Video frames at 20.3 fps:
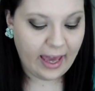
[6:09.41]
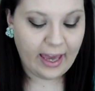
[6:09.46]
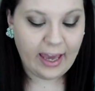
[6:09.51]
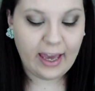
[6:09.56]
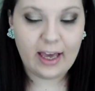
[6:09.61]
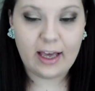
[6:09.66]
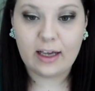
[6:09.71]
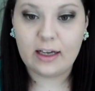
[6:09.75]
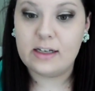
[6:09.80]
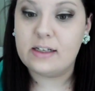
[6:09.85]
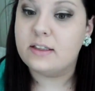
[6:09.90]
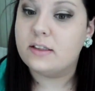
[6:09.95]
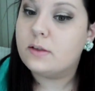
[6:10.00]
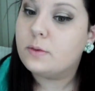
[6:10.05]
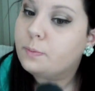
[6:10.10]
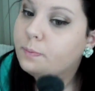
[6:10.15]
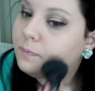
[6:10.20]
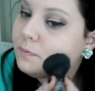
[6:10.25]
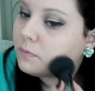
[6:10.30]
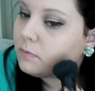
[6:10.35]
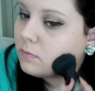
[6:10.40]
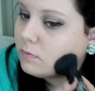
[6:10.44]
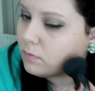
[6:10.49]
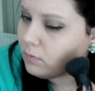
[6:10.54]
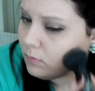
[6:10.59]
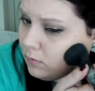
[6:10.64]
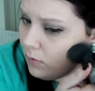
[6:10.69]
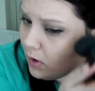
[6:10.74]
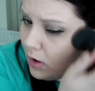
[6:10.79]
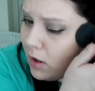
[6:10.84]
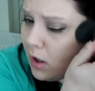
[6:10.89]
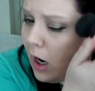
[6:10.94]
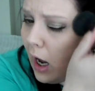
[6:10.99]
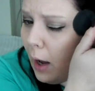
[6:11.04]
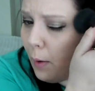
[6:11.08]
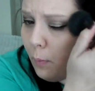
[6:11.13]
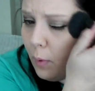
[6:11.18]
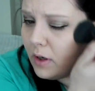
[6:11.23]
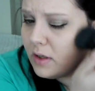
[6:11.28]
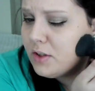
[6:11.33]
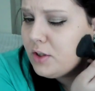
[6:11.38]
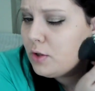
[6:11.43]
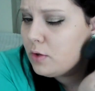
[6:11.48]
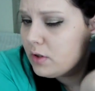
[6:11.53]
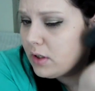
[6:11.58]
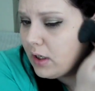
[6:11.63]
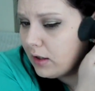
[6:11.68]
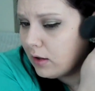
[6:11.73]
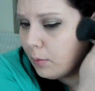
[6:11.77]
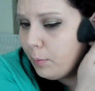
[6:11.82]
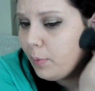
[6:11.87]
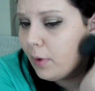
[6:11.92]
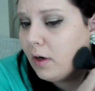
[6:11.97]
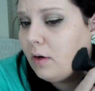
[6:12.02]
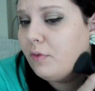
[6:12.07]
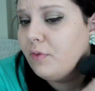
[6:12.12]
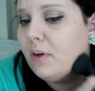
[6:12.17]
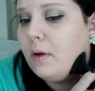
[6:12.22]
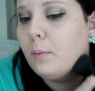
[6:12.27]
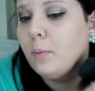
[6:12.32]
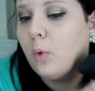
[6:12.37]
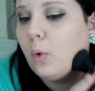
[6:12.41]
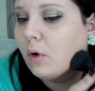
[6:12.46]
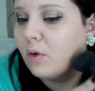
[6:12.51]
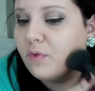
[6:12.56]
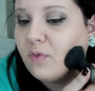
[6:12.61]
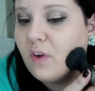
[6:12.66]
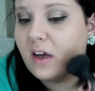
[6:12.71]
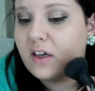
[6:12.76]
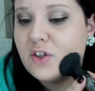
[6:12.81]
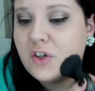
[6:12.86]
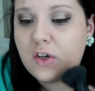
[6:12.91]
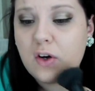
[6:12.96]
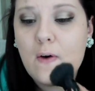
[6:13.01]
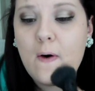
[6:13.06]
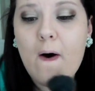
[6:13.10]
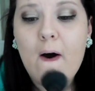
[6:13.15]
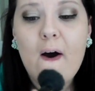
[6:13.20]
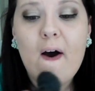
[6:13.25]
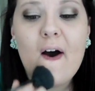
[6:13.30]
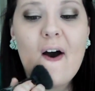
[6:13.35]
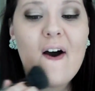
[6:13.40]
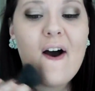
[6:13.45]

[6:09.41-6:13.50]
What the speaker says: and I was using the Benefit Professional.